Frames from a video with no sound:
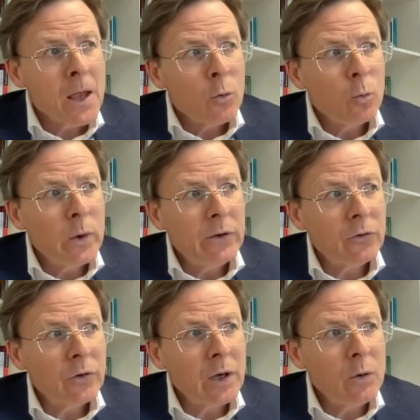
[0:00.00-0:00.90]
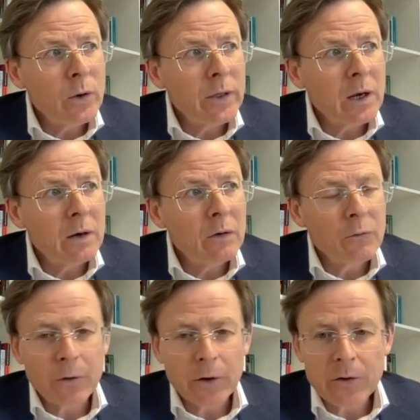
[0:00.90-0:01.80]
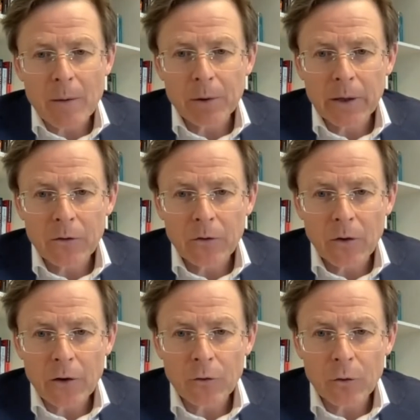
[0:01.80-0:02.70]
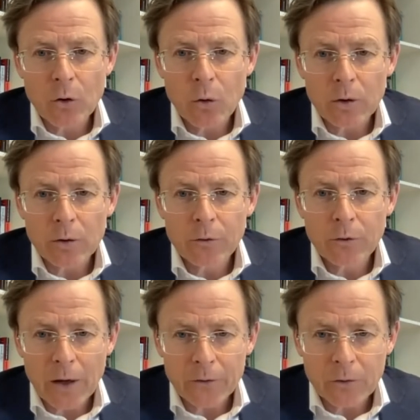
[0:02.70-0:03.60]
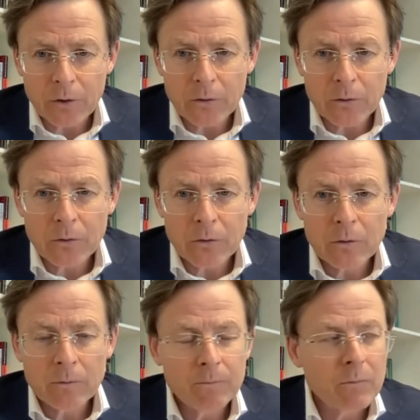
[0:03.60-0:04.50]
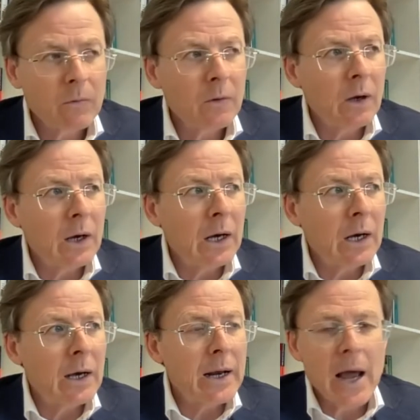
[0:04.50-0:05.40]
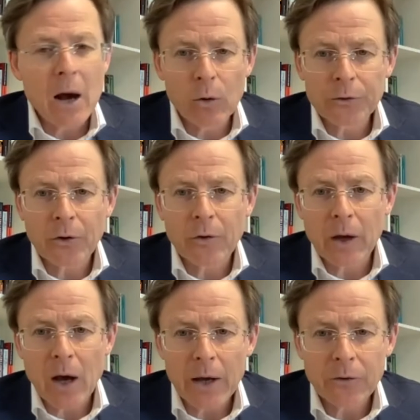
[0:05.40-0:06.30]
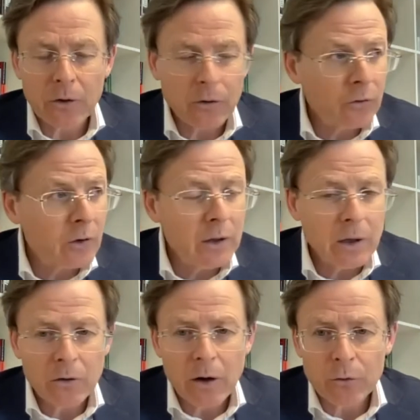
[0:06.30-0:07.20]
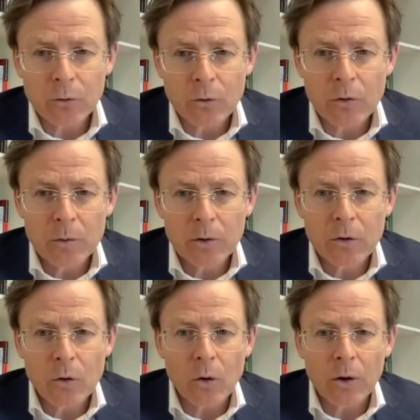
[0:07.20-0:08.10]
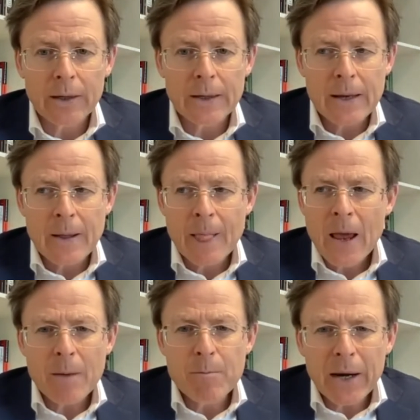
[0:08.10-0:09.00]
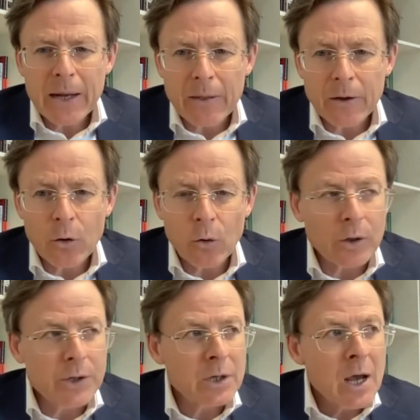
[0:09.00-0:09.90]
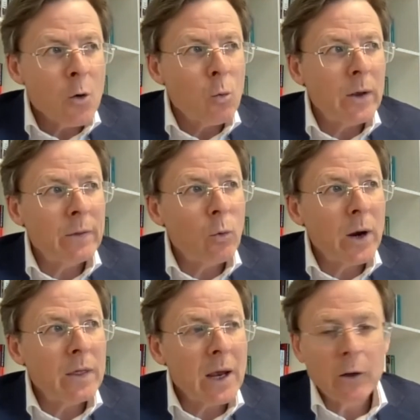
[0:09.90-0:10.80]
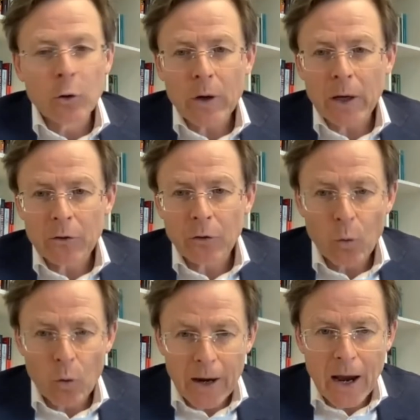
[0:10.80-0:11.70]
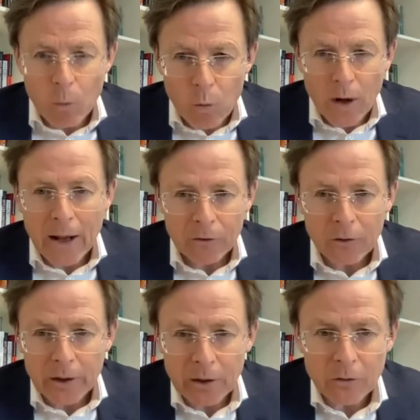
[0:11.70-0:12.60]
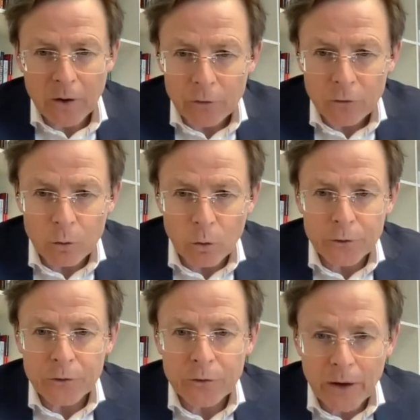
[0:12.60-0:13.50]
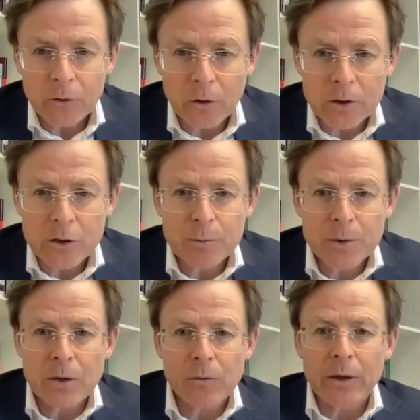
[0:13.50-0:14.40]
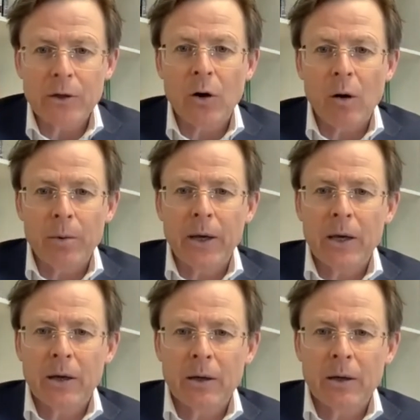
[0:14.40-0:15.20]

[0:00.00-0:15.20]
we see within, for example, the International Court of Justice, and now also the ICC, the International Criminal Court, and many other courts, when they're looking to work out what actually international law says on a specific topic,